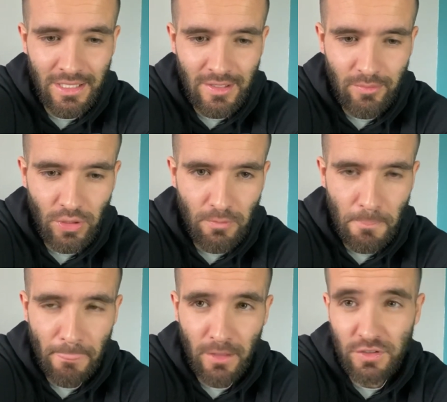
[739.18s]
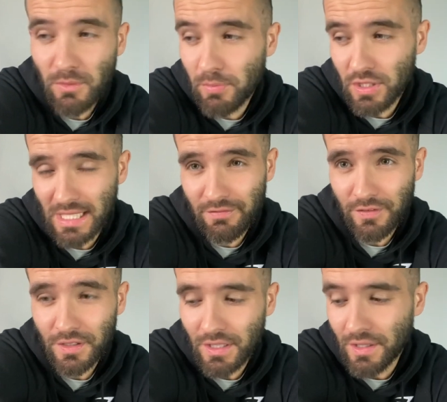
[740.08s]
But if someone plugs that in
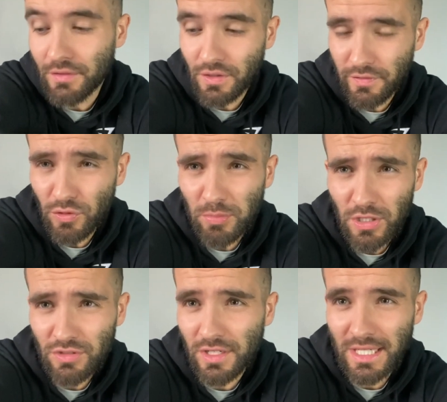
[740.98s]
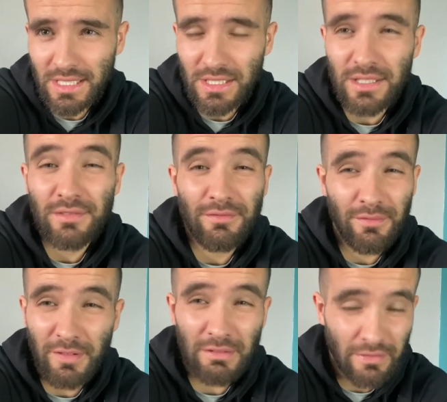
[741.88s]
for you and then you've got 4 plugs right next to you,
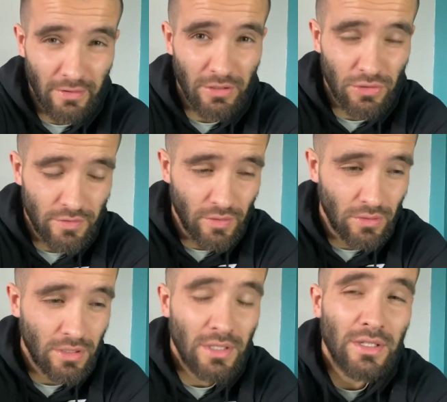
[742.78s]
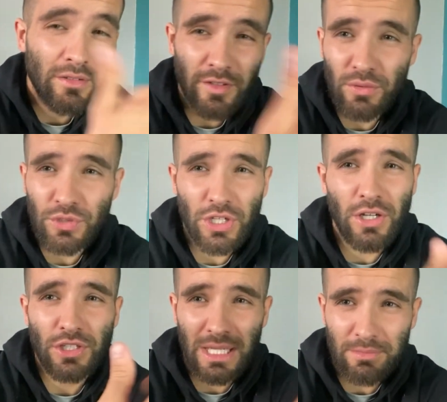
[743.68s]
very, very useful. Phone
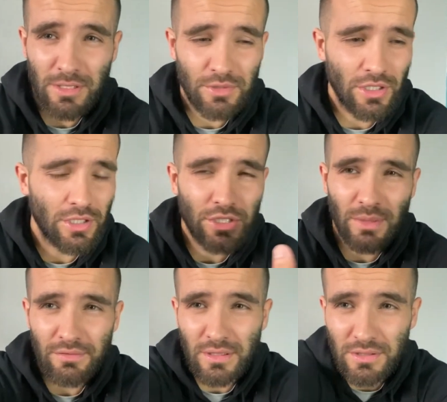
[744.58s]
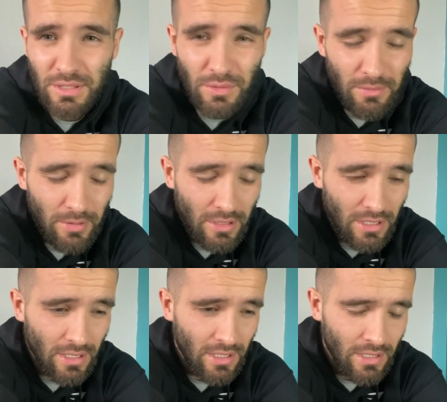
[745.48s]
charger, laptop charger, whatever else you want to plug
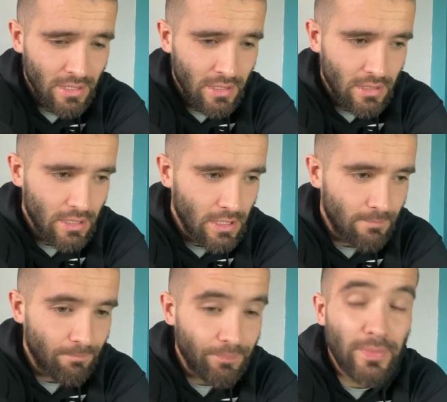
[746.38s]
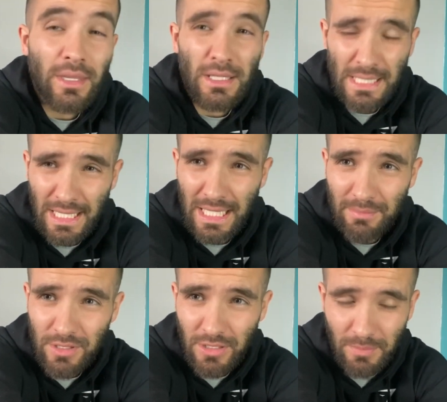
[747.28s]
in. Take your
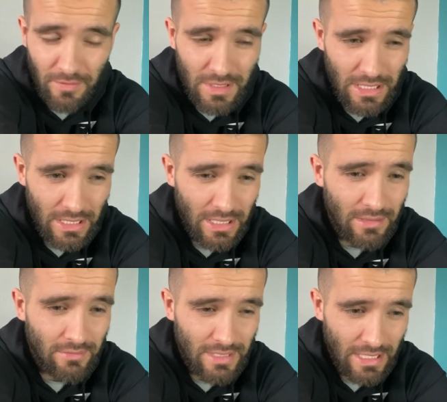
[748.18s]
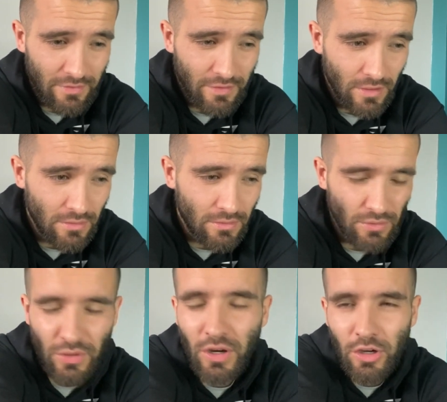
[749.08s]
laptop, obviously, take your phone
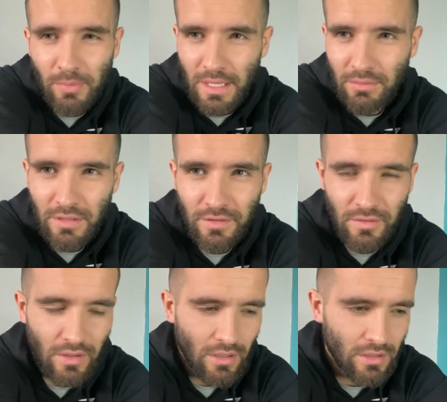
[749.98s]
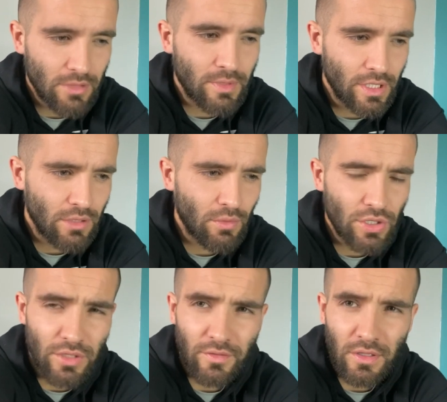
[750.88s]
or iPad, whatever you've got, something you can watch
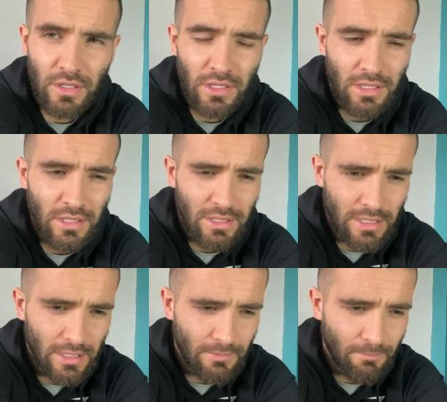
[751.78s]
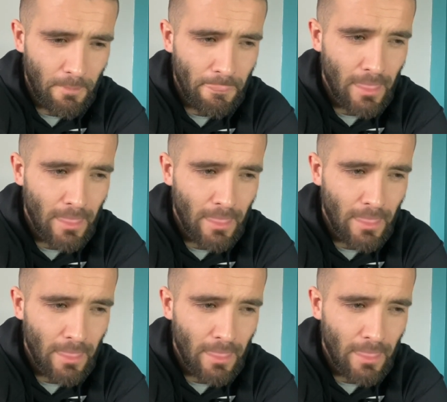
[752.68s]
stuff on.